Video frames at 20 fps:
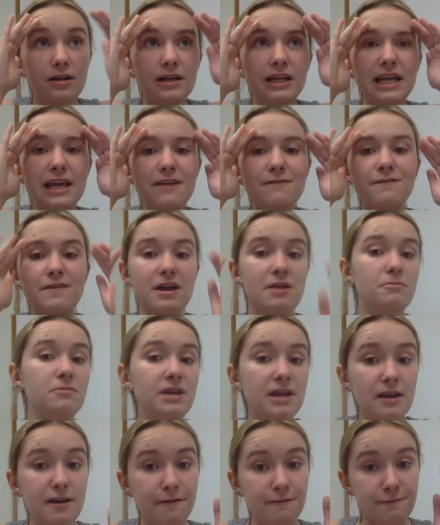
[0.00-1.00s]
Even
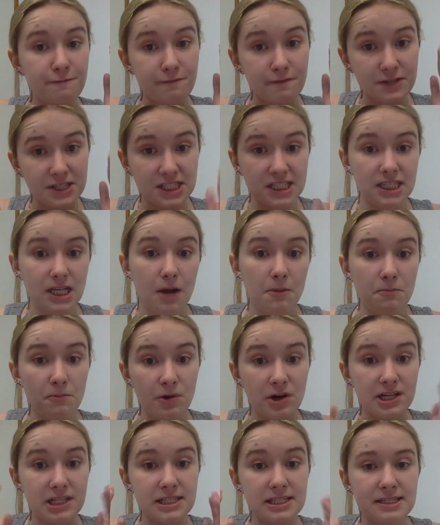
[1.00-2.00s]
if
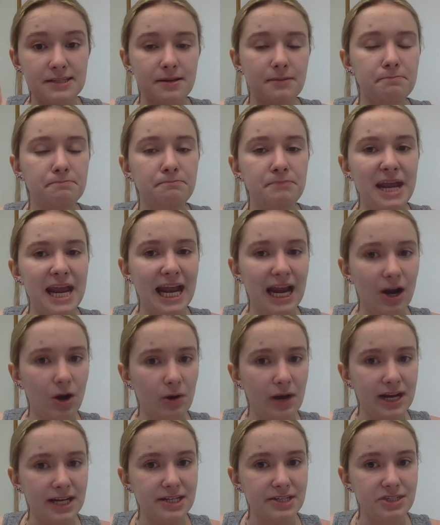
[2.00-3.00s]
someone's
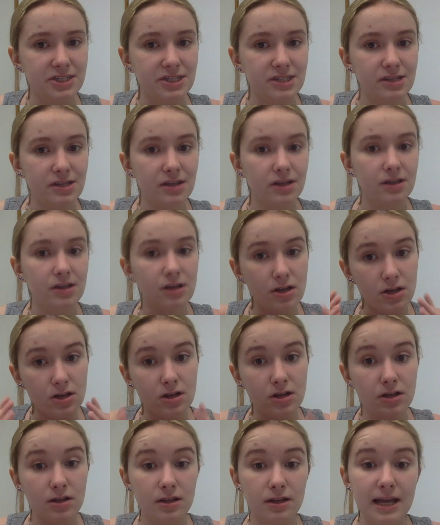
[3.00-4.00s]
parent
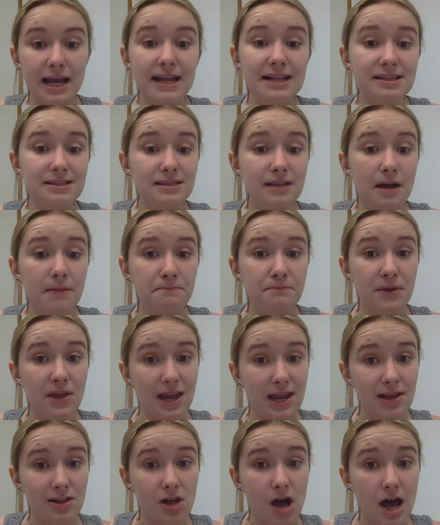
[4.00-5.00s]
ends up
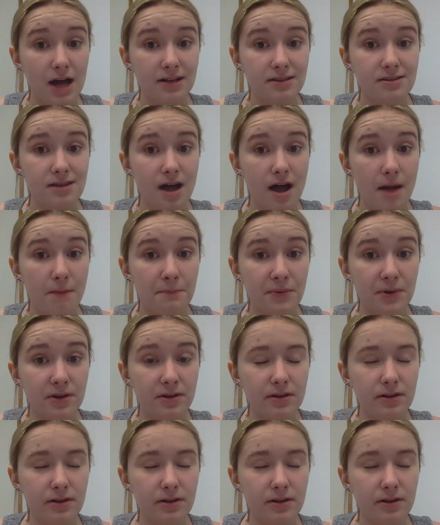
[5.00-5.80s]
being locked up,